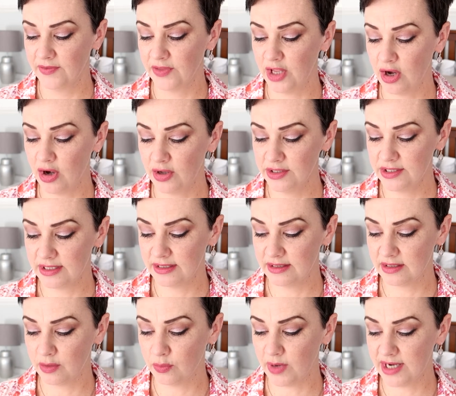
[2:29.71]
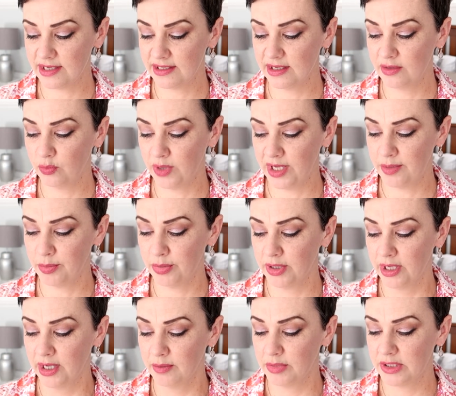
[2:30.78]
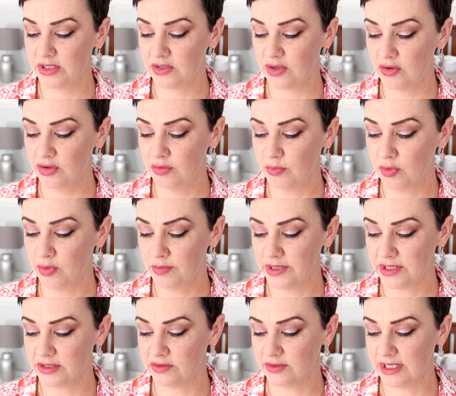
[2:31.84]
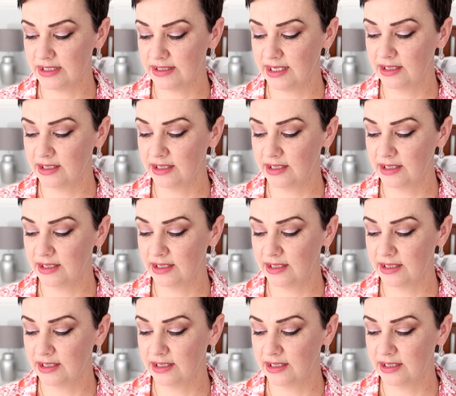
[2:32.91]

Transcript: The answers await in Weep, but so do more mysteries,